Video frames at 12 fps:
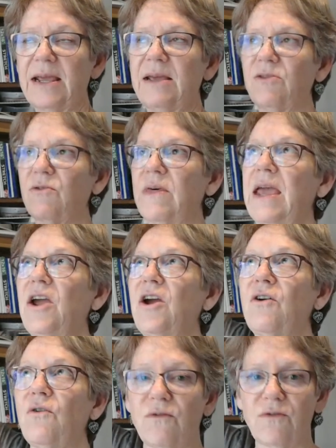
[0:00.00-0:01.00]
either
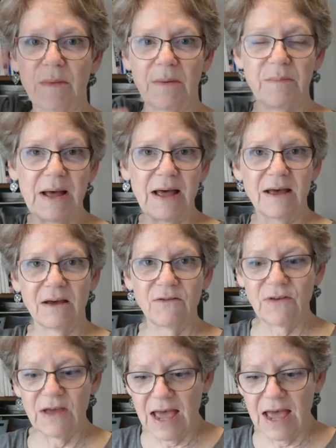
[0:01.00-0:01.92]
there or from above,